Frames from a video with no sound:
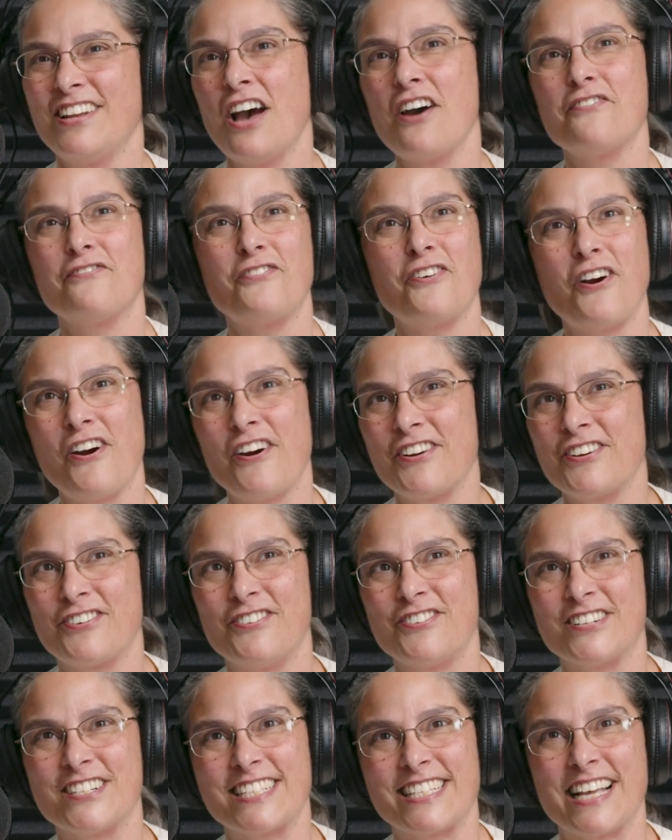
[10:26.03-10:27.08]
Not for
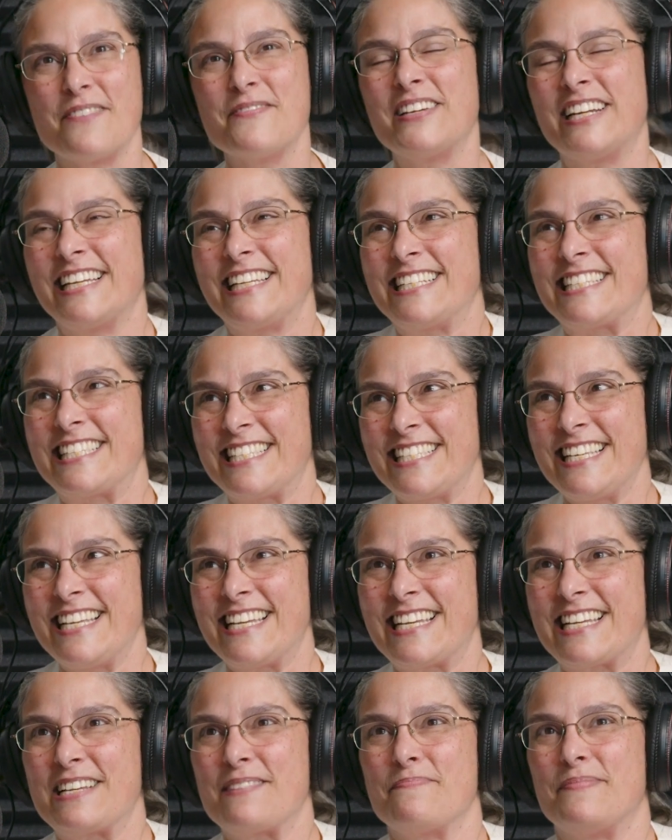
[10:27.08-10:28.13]
hardcore. I mean, I can
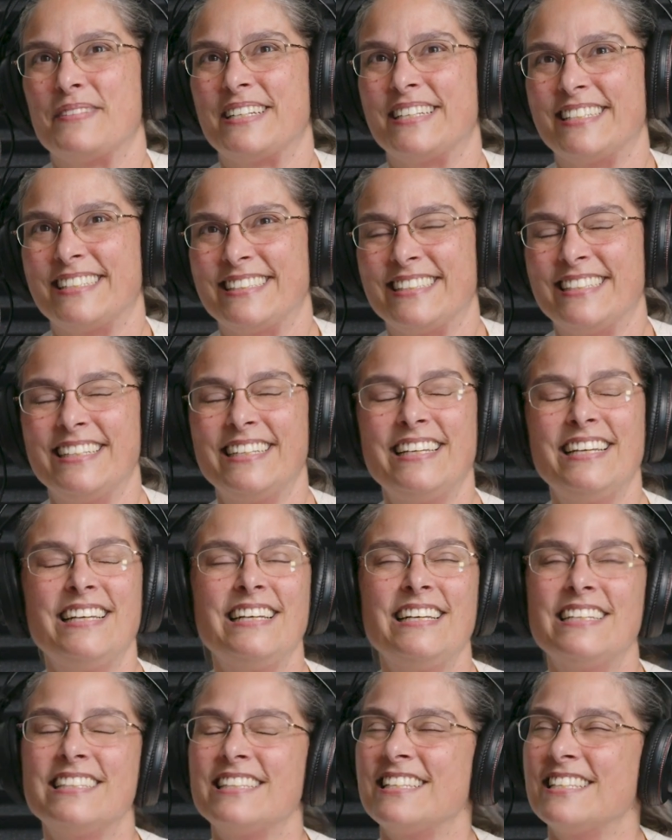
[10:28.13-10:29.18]
sing, but
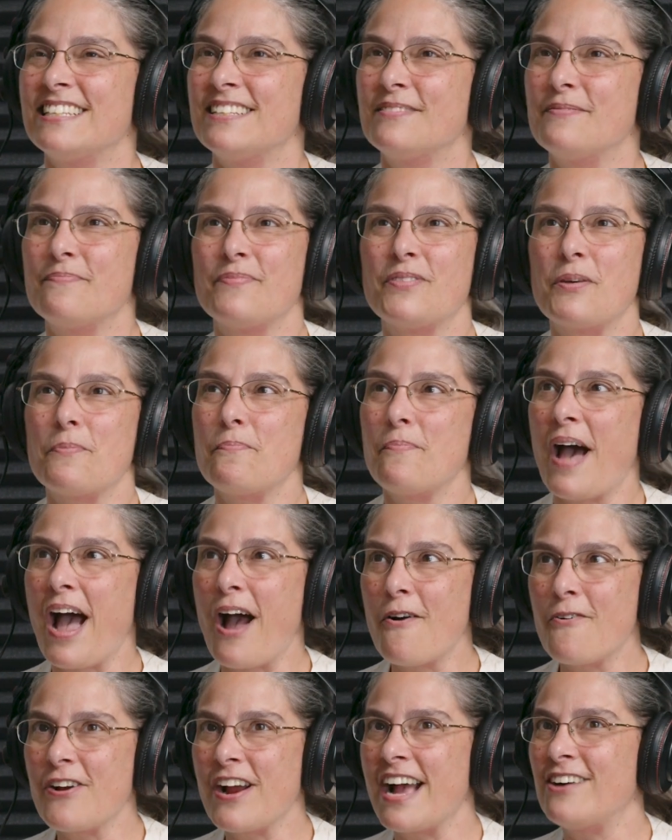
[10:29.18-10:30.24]
the
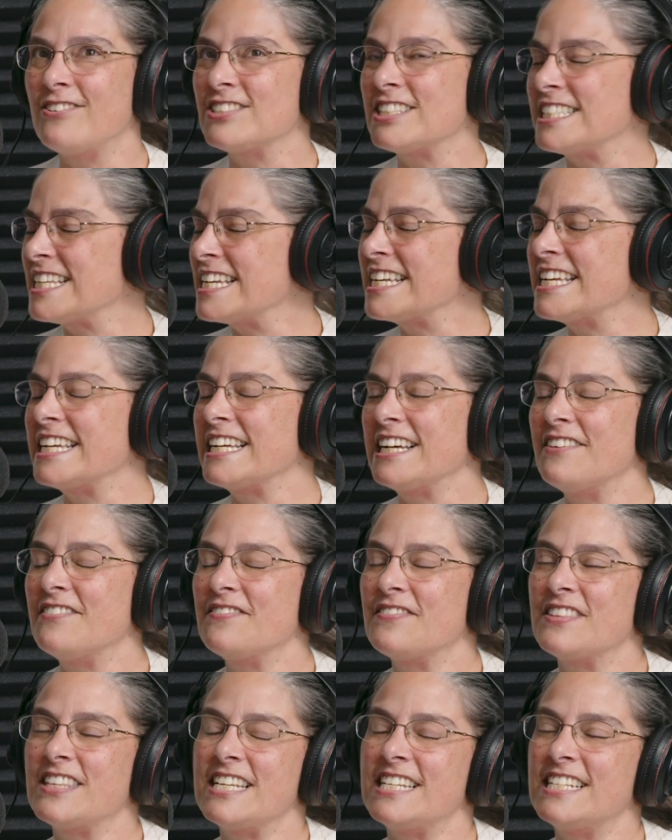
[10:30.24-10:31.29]
powerhouse singing of
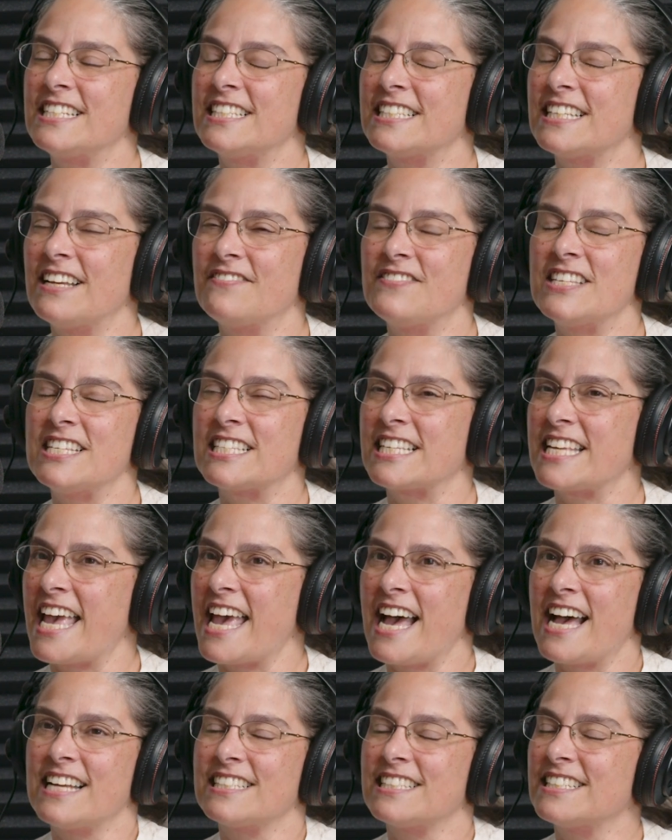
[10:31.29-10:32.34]
this
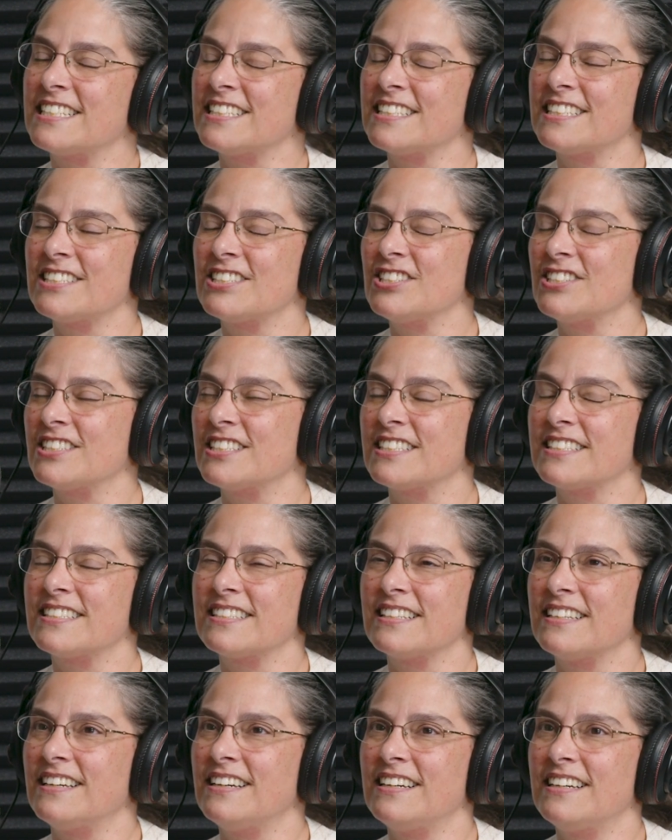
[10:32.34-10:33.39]
cast is
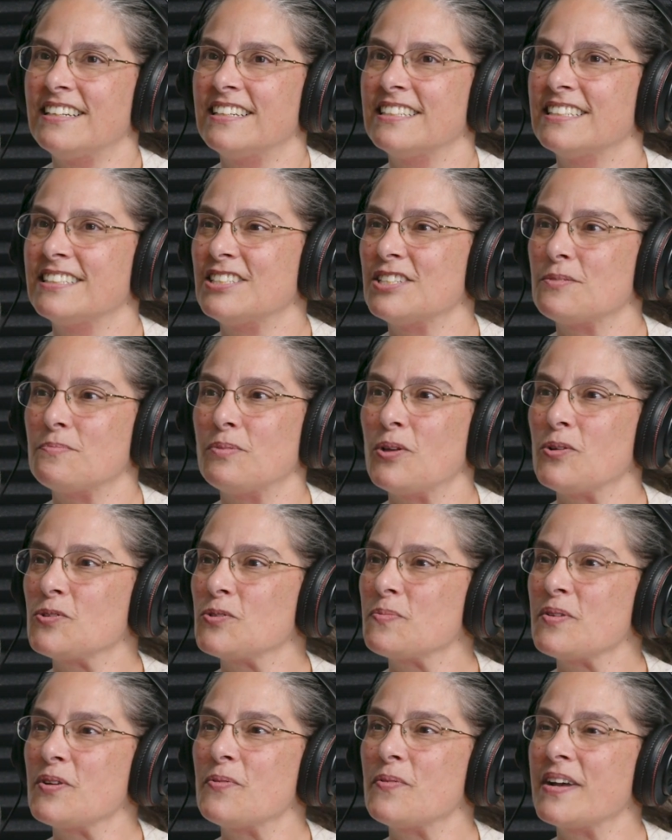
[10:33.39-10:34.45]
just
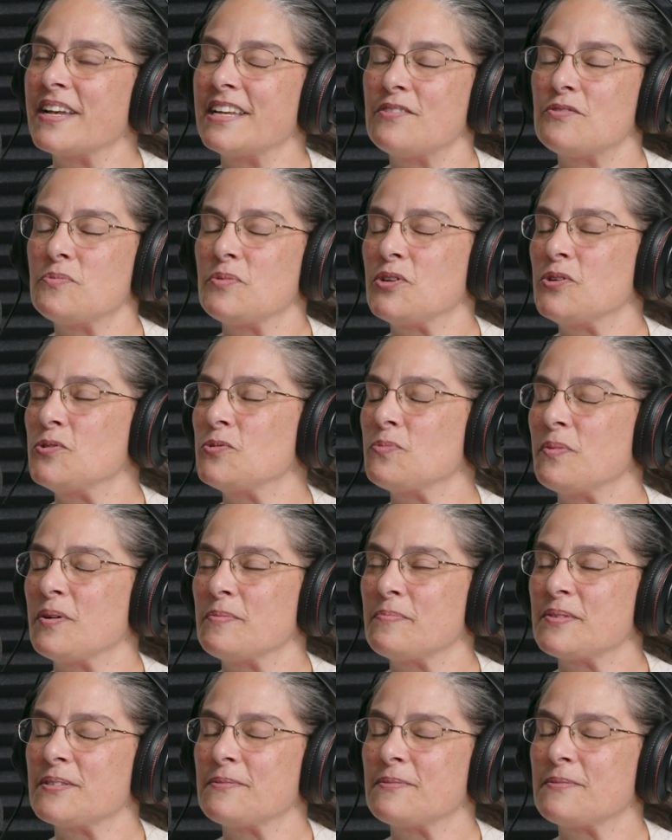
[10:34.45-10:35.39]
blows me away. It gives me goosebumps.